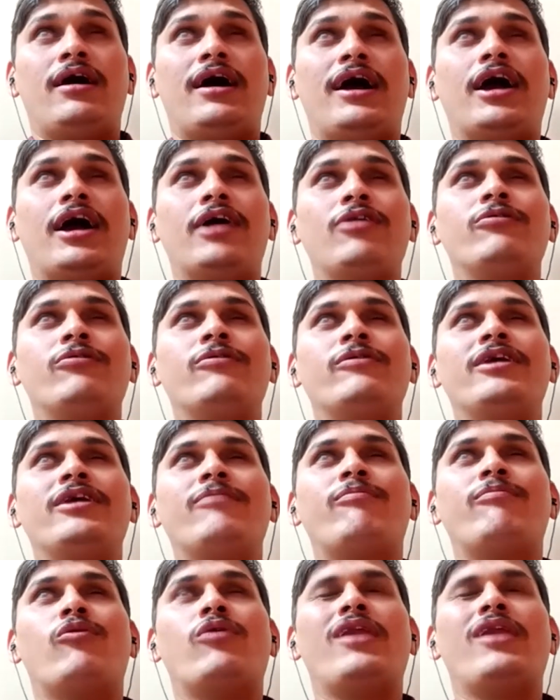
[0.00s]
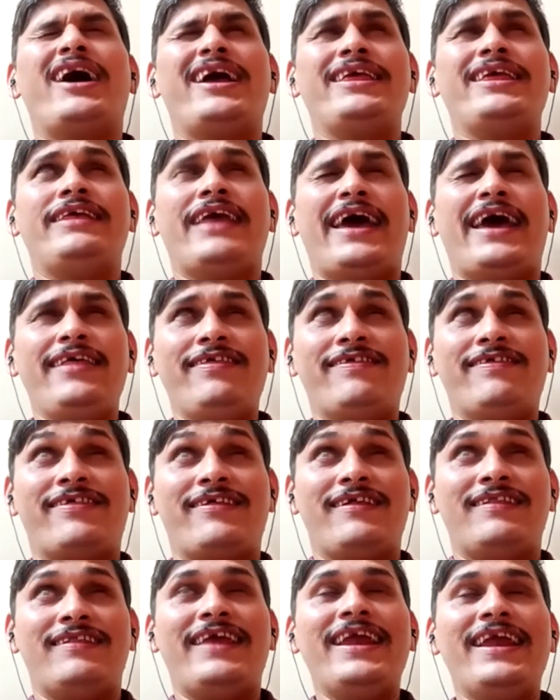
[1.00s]
Agar unhone bola yes,
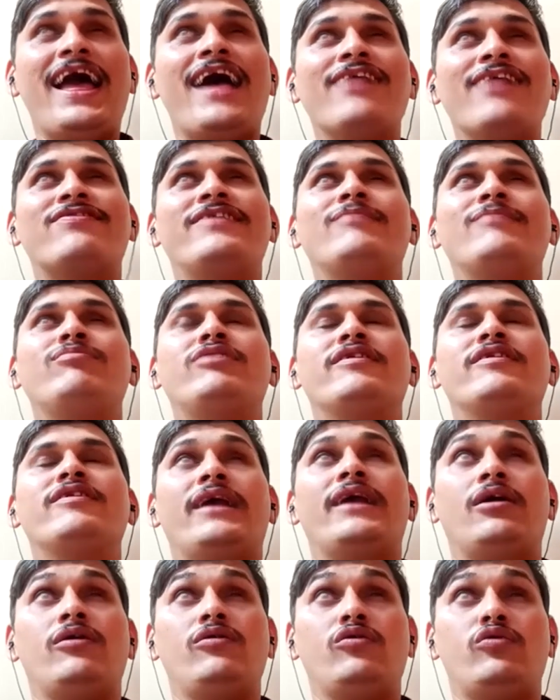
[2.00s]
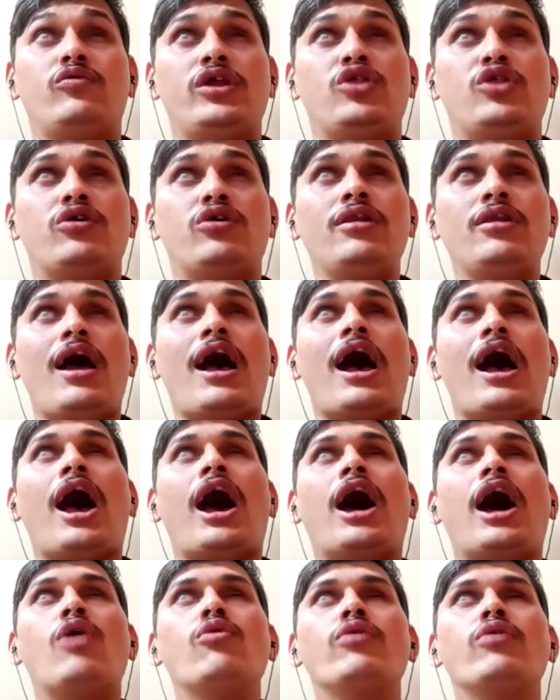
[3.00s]
then ask them the second question,
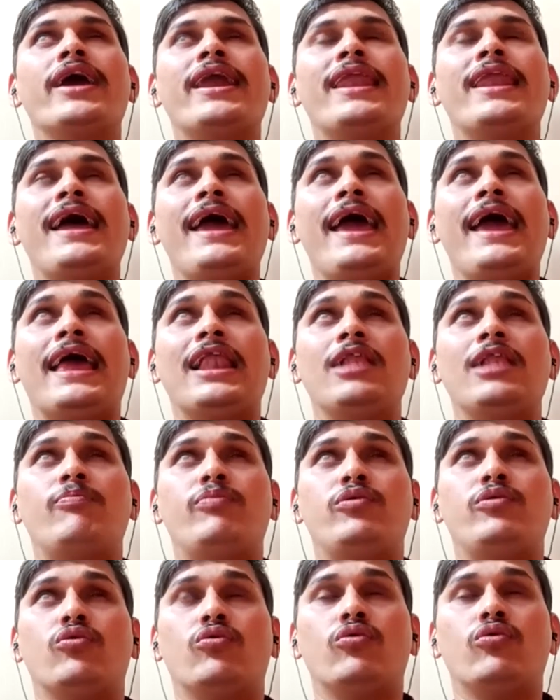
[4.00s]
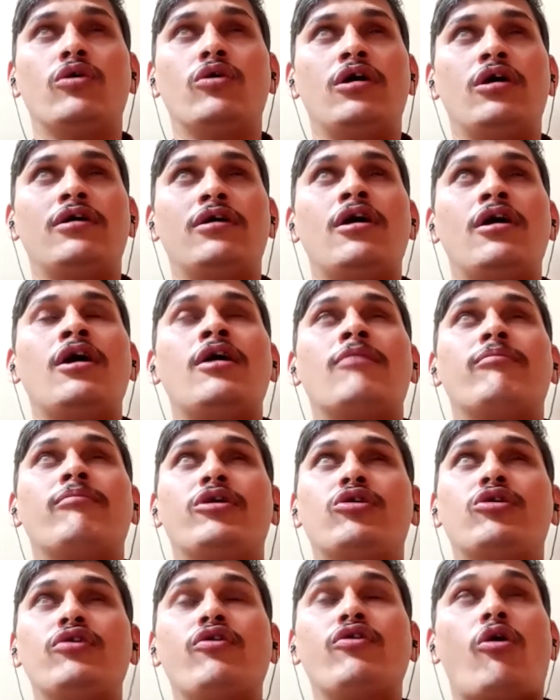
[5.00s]
how can I help you?
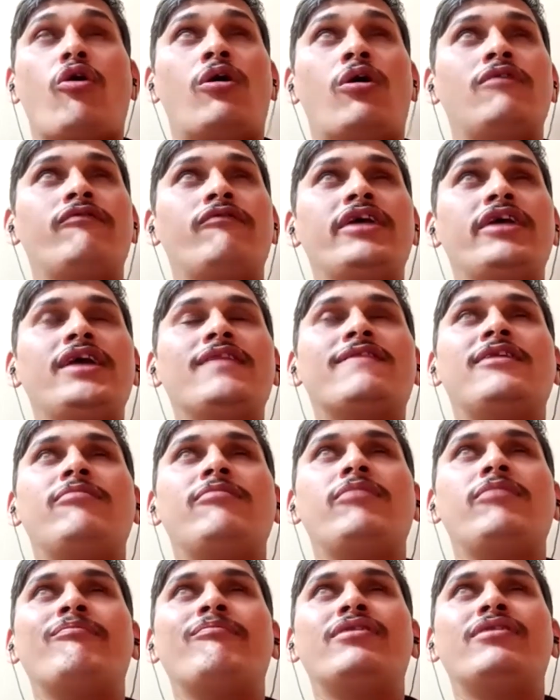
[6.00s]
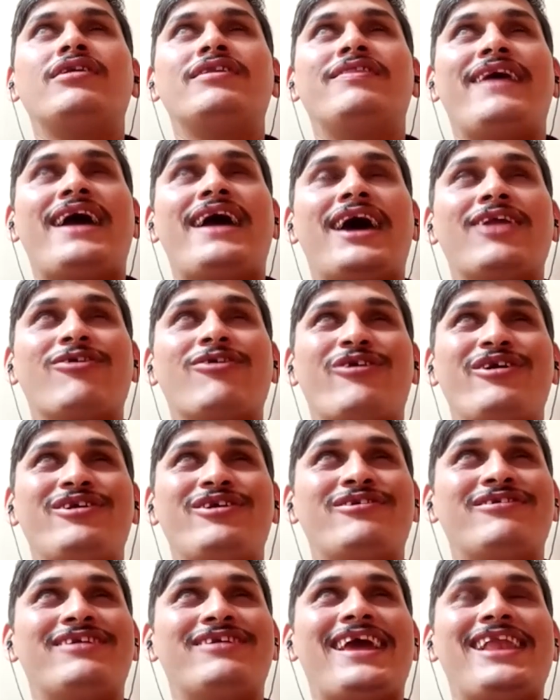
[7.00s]
Because always remember, they are going
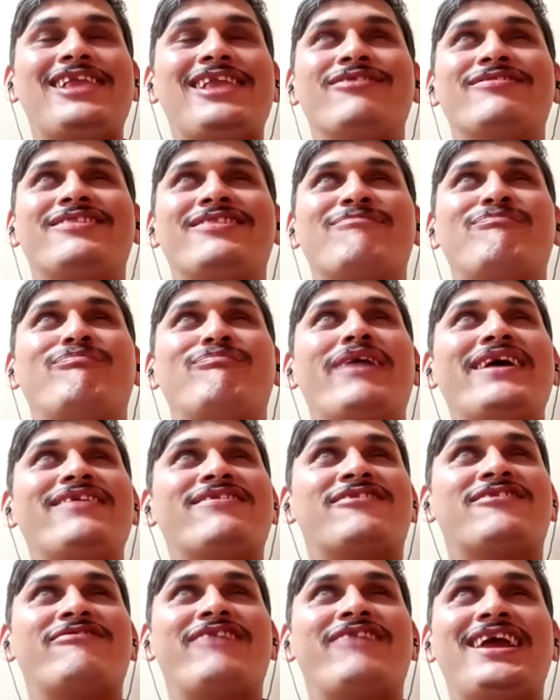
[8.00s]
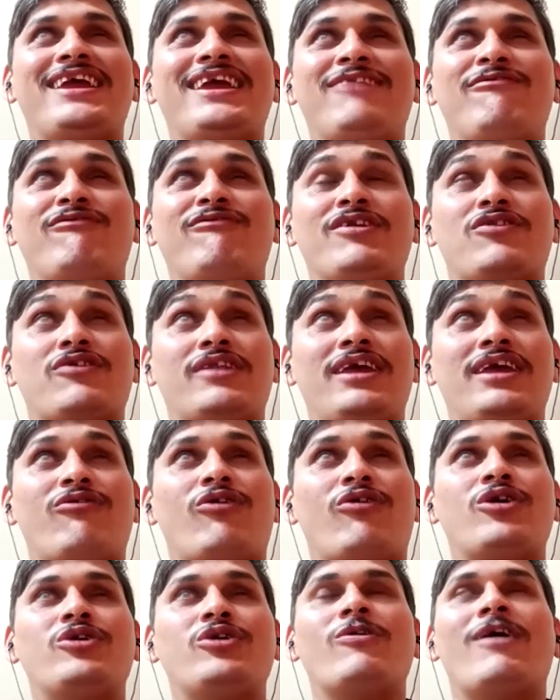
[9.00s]
to tell you the best way in which they
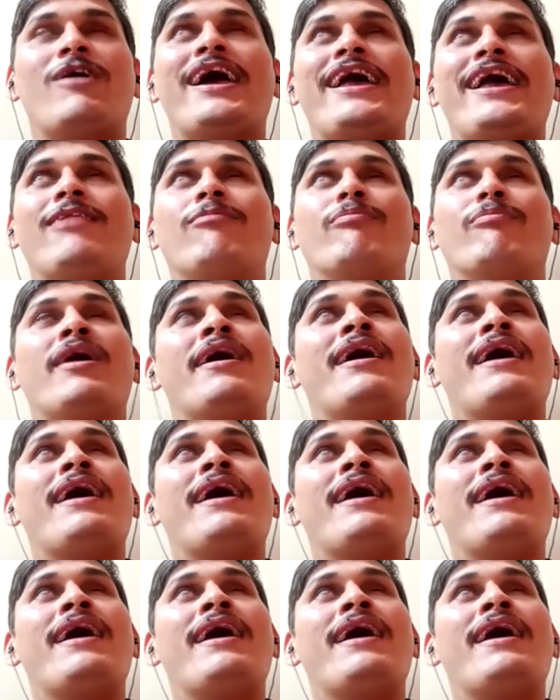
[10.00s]
want your help.